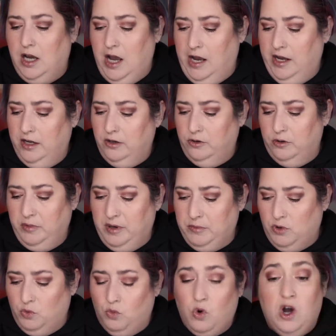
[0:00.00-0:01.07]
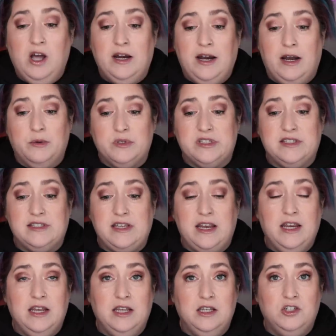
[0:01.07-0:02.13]
I don't remember what I was
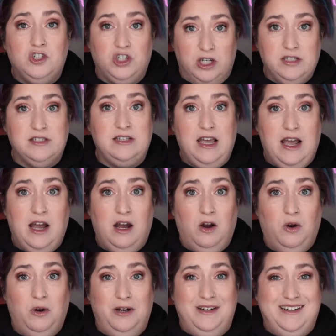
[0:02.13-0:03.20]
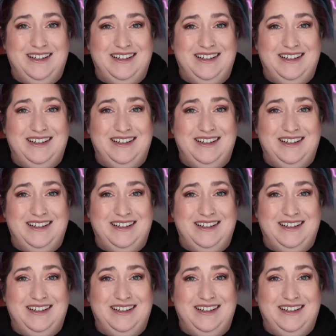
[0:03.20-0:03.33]
saying just now.